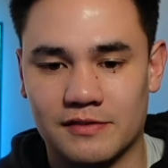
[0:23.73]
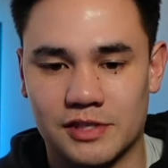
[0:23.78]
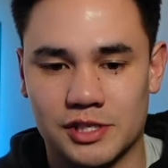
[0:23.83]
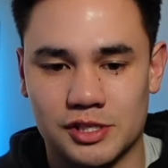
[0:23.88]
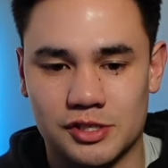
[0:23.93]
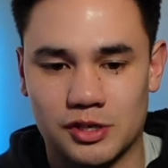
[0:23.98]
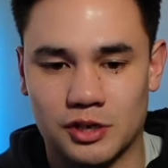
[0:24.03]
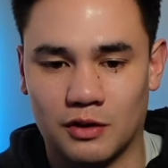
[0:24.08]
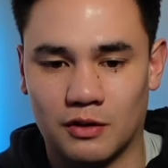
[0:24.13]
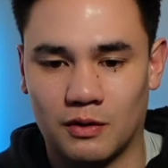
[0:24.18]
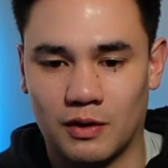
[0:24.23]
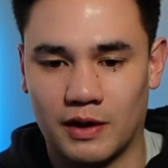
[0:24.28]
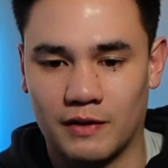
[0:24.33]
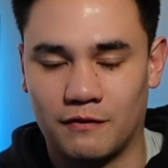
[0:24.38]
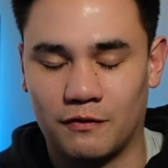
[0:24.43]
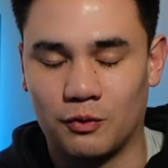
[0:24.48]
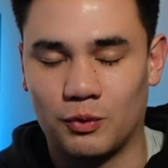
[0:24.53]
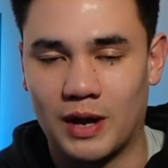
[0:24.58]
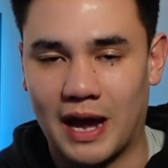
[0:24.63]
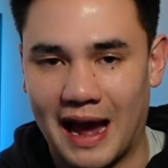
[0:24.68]
And so, if
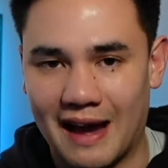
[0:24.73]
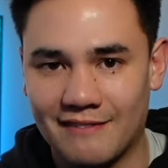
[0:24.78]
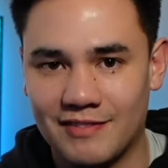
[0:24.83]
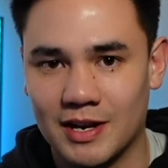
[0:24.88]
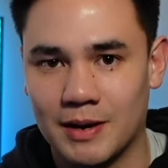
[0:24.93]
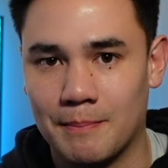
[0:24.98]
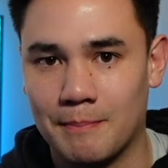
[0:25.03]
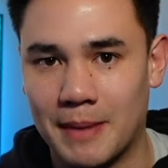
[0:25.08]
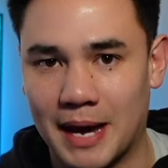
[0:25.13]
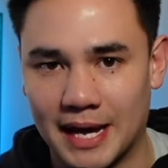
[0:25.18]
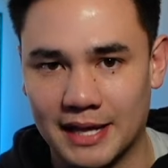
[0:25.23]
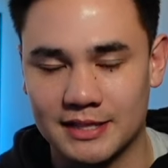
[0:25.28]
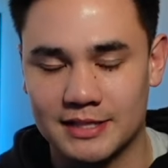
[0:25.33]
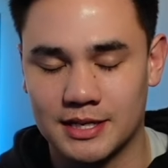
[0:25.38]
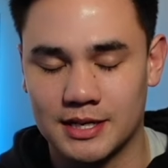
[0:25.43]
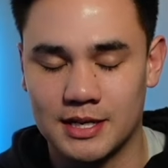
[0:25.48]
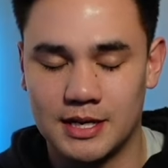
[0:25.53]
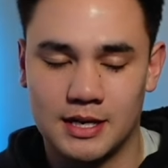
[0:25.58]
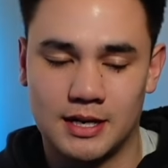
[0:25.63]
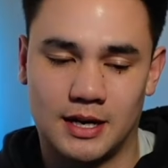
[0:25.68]
we haven't met,
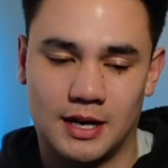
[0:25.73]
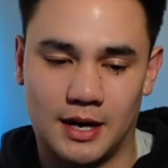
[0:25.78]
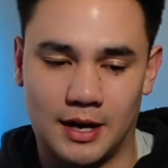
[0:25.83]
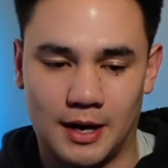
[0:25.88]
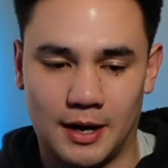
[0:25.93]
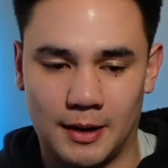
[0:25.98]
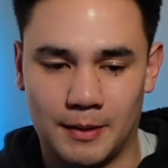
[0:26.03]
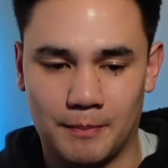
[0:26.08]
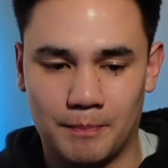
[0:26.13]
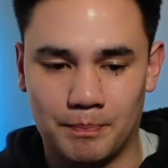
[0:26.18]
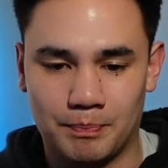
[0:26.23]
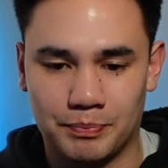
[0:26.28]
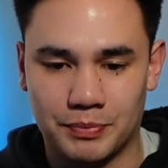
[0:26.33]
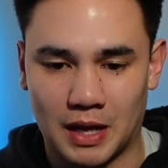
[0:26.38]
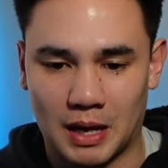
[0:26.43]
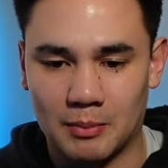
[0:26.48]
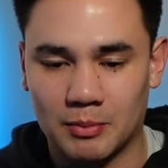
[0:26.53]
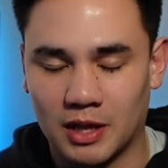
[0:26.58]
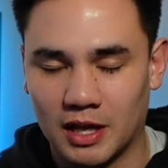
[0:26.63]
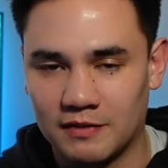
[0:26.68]
um,
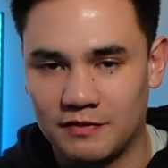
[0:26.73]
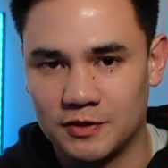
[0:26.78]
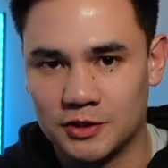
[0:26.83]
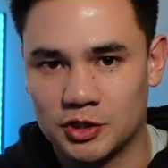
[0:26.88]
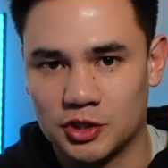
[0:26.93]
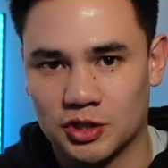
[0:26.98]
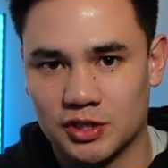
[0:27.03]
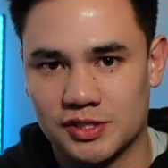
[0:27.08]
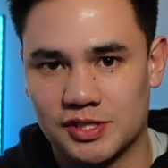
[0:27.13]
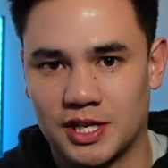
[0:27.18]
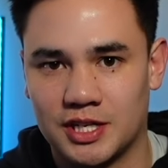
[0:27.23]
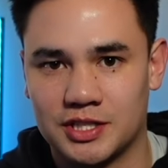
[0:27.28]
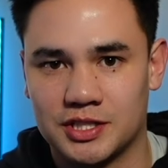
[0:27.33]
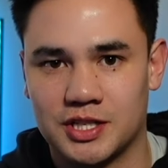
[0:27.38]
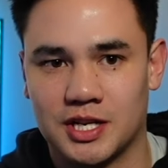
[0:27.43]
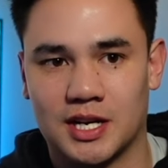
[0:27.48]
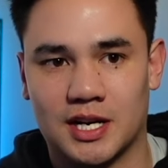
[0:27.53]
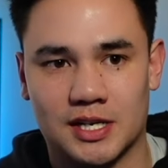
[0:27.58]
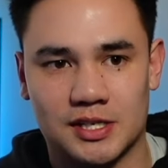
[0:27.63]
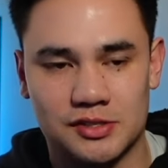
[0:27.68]
I'm a life insurance agent,
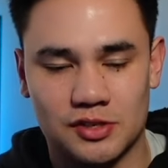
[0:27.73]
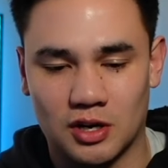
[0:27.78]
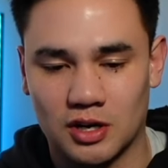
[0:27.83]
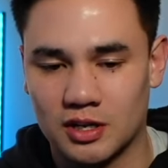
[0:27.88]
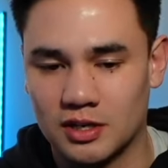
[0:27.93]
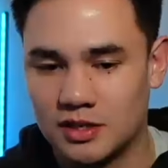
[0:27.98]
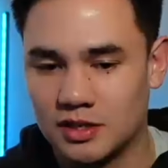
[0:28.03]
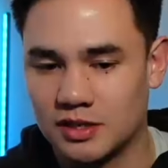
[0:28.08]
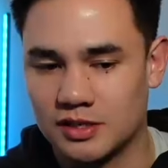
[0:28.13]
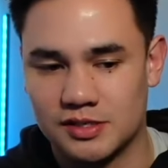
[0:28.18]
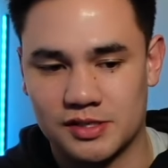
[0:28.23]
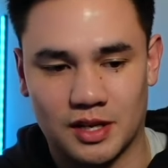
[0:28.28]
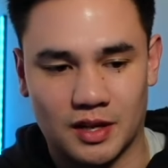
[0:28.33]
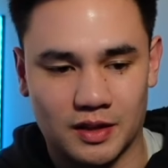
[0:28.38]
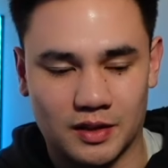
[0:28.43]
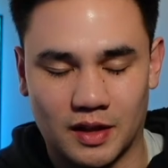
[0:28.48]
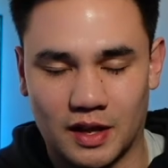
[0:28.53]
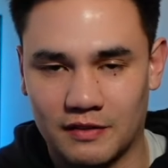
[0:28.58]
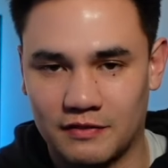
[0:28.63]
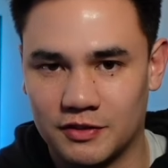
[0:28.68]
and I started selling
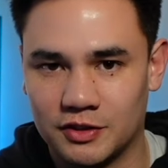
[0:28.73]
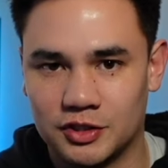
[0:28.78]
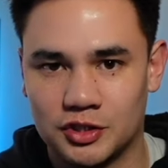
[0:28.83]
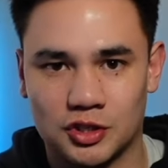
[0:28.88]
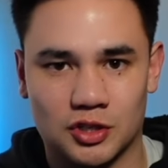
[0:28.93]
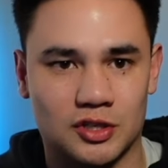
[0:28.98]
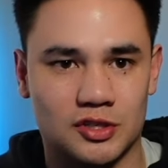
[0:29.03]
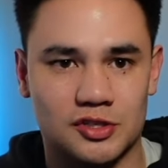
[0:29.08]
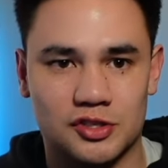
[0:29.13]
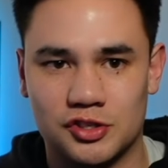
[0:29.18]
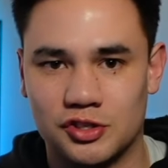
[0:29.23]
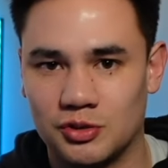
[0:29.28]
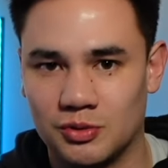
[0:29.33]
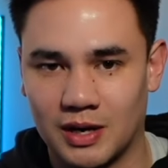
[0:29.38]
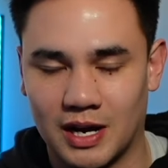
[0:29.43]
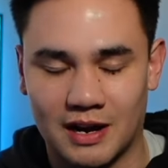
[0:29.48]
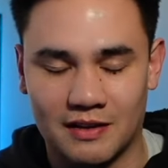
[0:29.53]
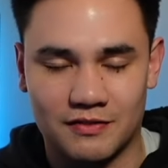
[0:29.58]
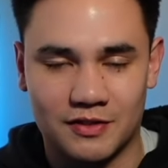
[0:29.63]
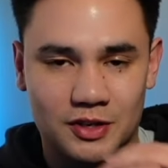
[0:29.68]
life insurance two and a
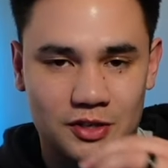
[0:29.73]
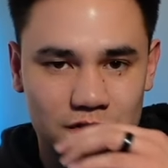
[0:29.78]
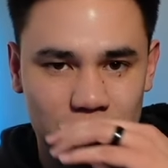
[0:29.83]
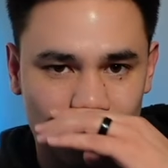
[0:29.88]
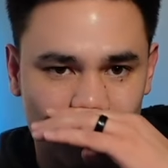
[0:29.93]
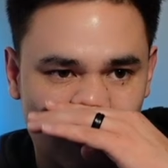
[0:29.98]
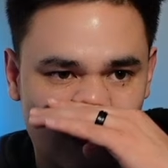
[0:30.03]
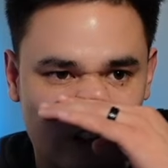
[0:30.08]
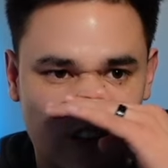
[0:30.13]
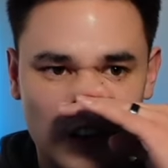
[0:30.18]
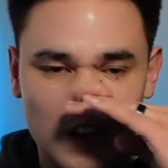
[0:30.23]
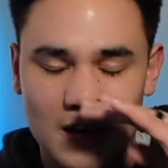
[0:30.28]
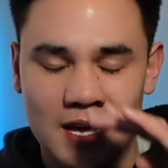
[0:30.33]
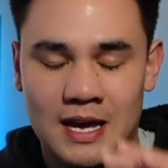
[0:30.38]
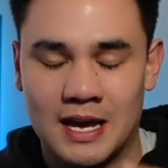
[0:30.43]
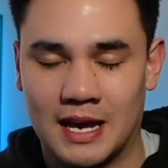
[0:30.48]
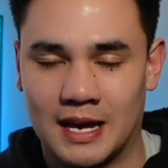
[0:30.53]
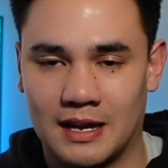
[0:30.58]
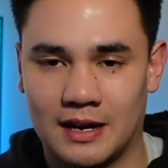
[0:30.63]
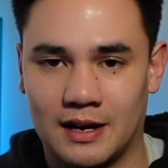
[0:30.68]
half years ago,
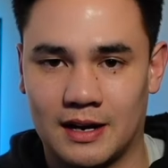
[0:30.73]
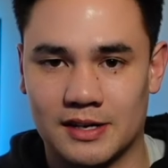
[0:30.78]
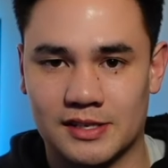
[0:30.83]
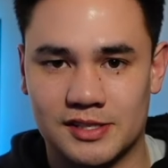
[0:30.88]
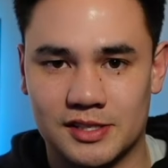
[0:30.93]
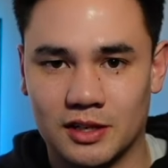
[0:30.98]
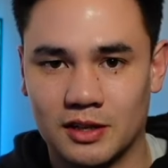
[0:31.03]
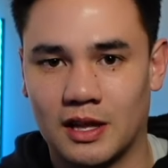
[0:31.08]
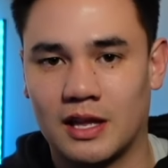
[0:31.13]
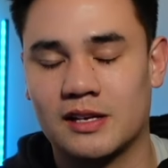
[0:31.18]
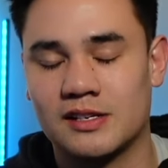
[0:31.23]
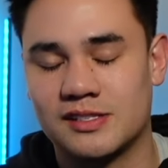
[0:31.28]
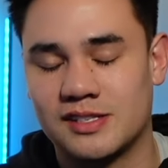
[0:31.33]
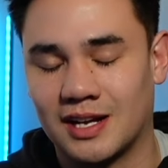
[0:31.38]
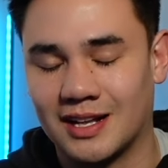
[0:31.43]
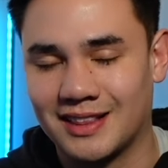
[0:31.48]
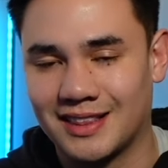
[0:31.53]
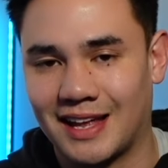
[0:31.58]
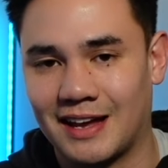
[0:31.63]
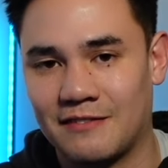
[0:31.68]
and uh, still uh,
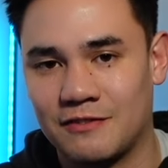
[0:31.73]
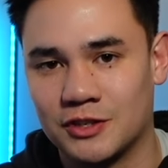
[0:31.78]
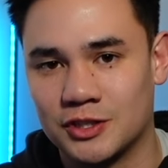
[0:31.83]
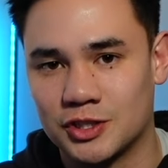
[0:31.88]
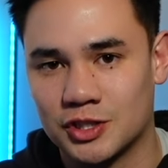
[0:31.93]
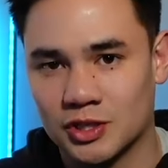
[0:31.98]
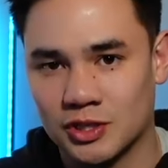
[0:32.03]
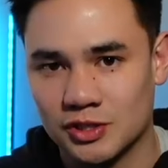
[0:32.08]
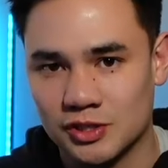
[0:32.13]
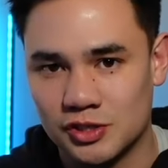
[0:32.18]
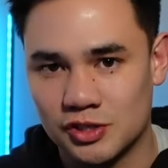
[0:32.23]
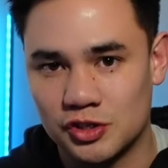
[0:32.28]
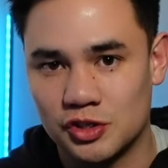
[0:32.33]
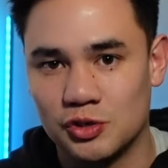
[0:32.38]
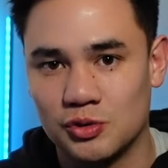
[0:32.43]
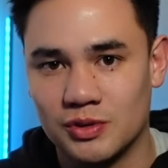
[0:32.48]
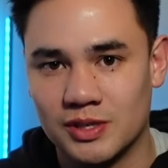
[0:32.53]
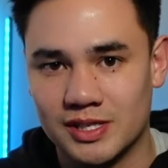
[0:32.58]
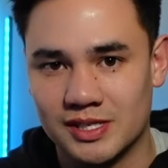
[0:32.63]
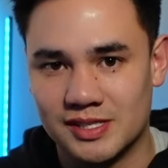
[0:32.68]
sell life insurance
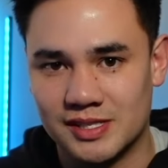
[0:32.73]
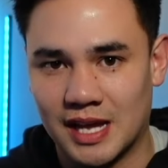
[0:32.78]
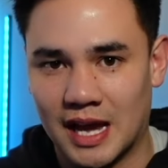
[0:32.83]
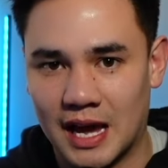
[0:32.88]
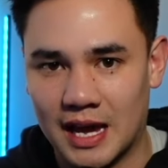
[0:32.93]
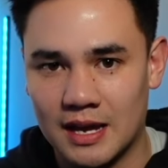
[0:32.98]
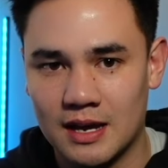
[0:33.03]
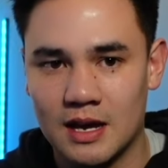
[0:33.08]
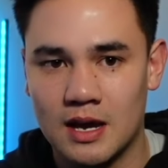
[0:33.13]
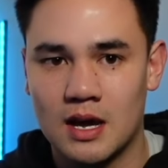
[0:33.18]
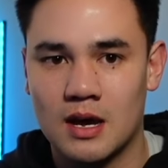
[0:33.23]
to this day.